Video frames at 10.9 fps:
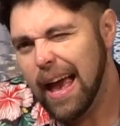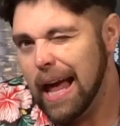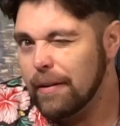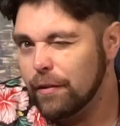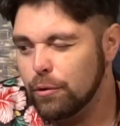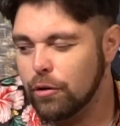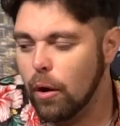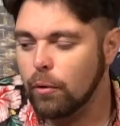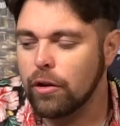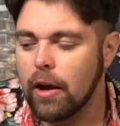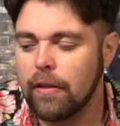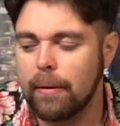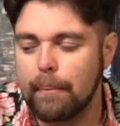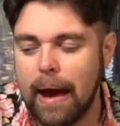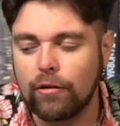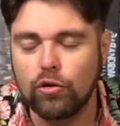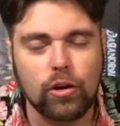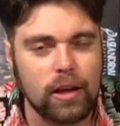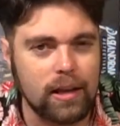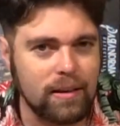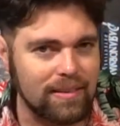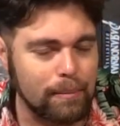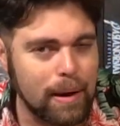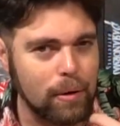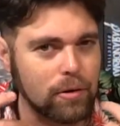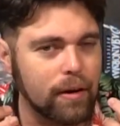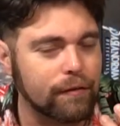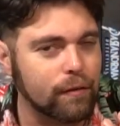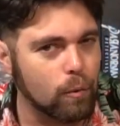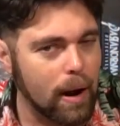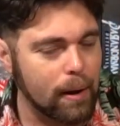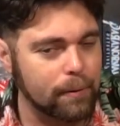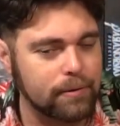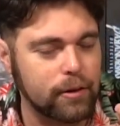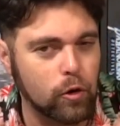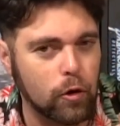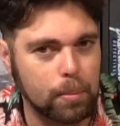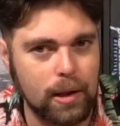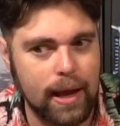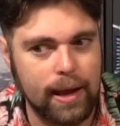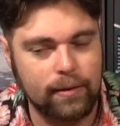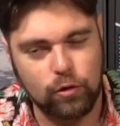and if you don't, the max you can get is the amount of rounds that you are playing.